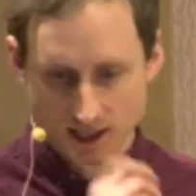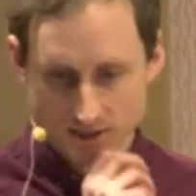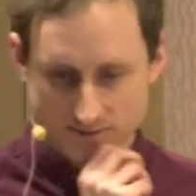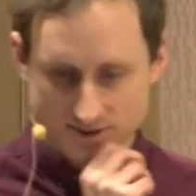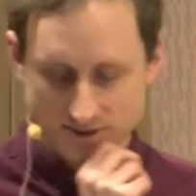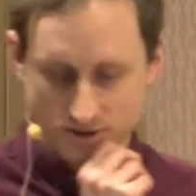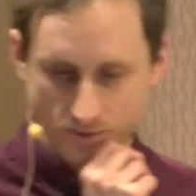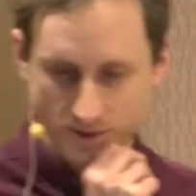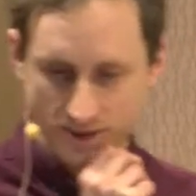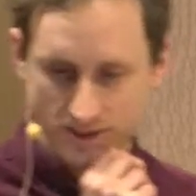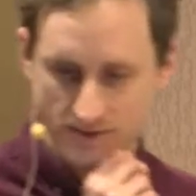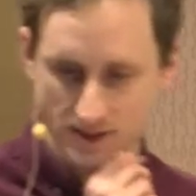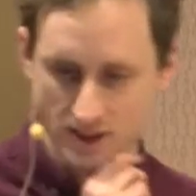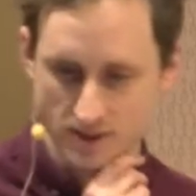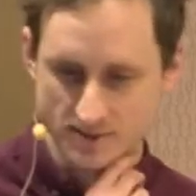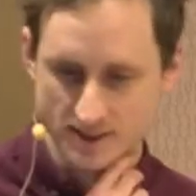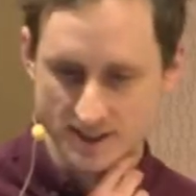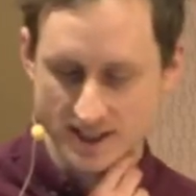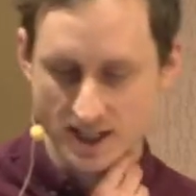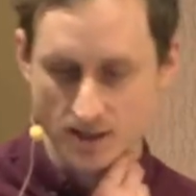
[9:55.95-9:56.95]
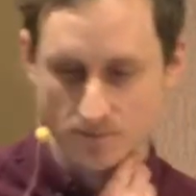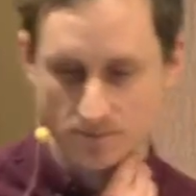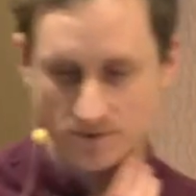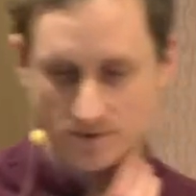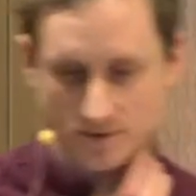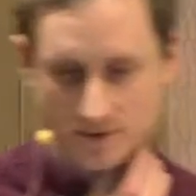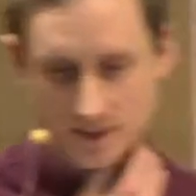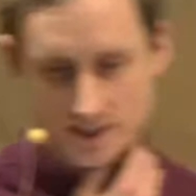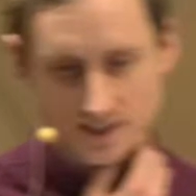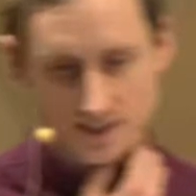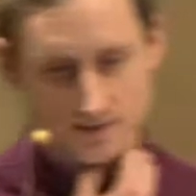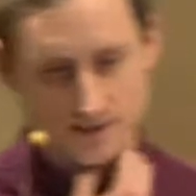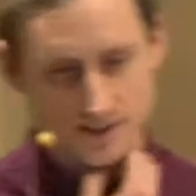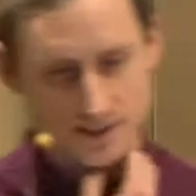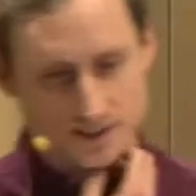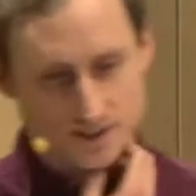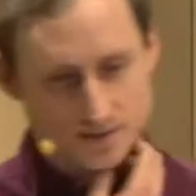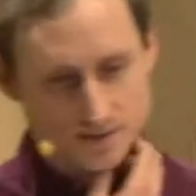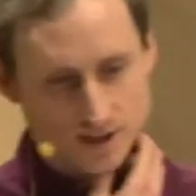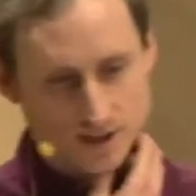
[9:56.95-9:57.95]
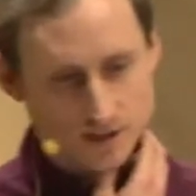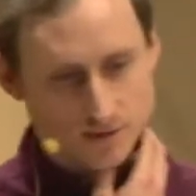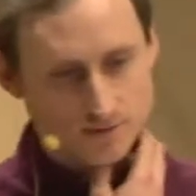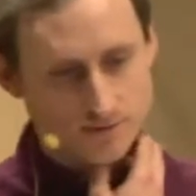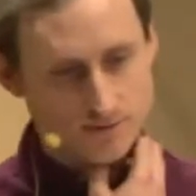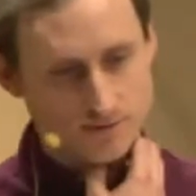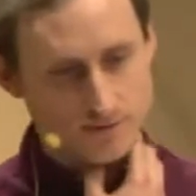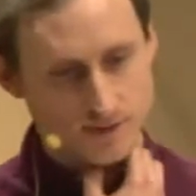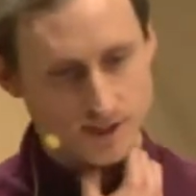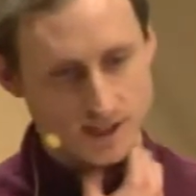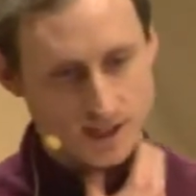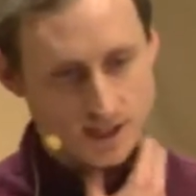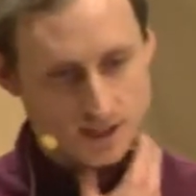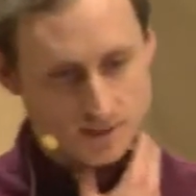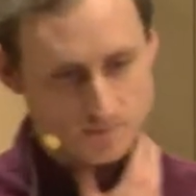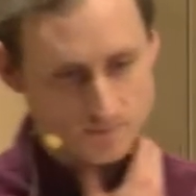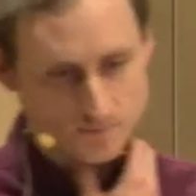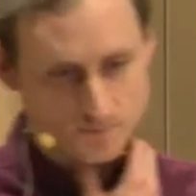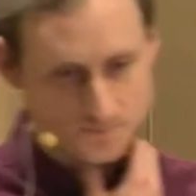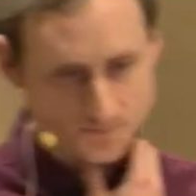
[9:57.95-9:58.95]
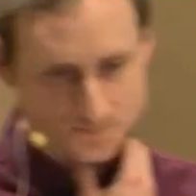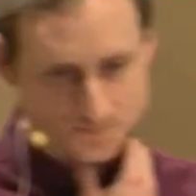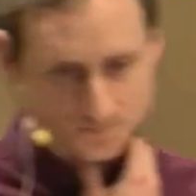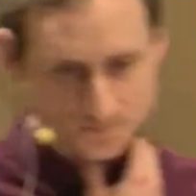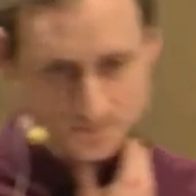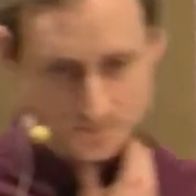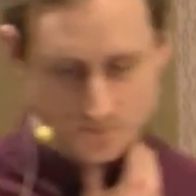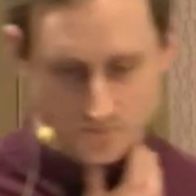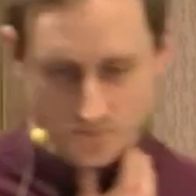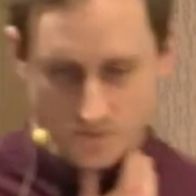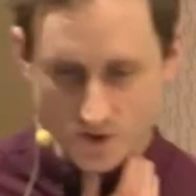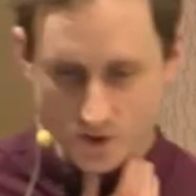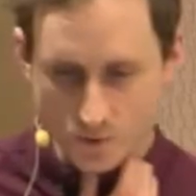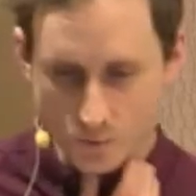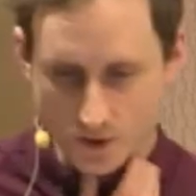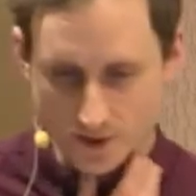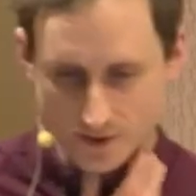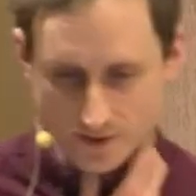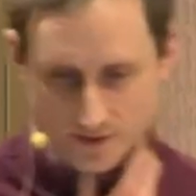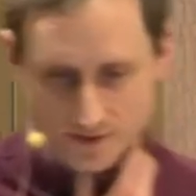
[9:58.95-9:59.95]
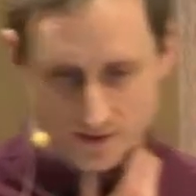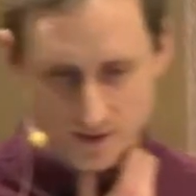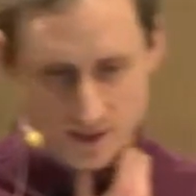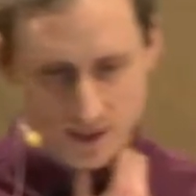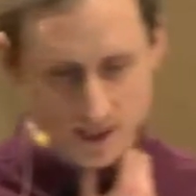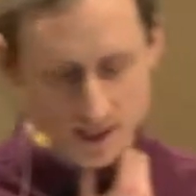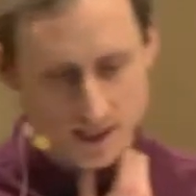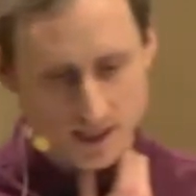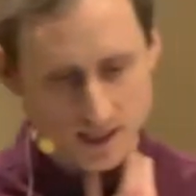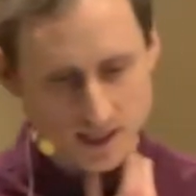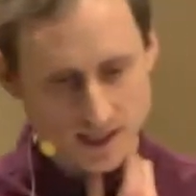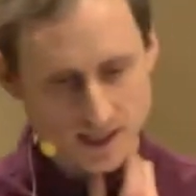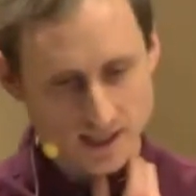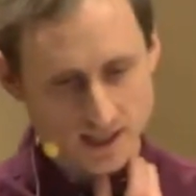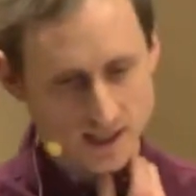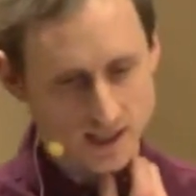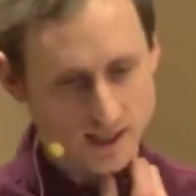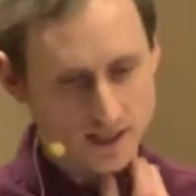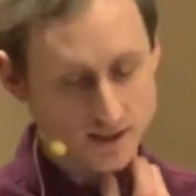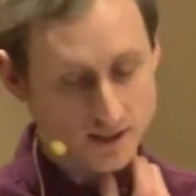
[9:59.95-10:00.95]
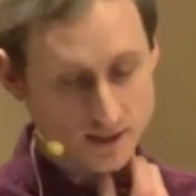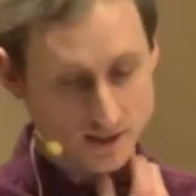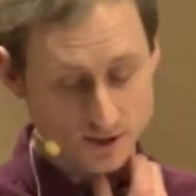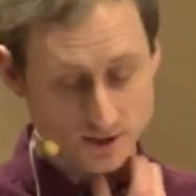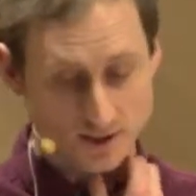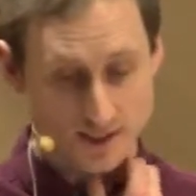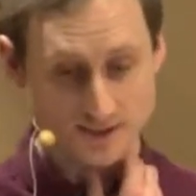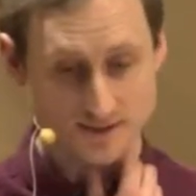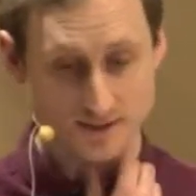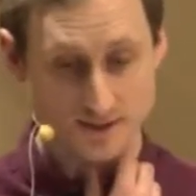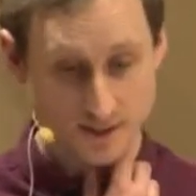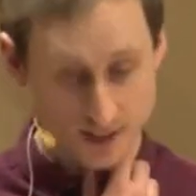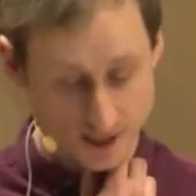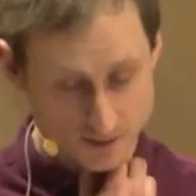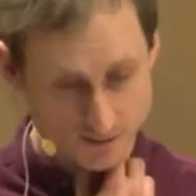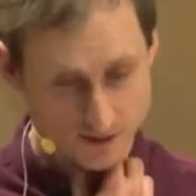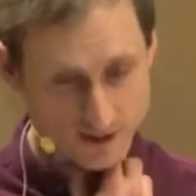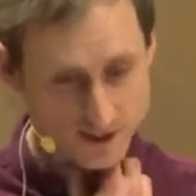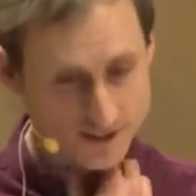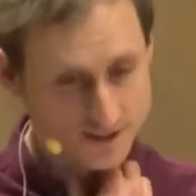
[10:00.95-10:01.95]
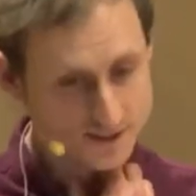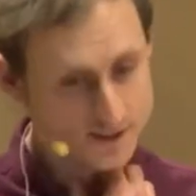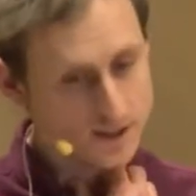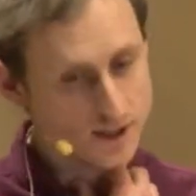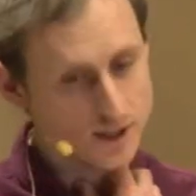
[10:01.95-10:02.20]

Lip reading: So we developed an app in 2012, with Newcastle Libraries,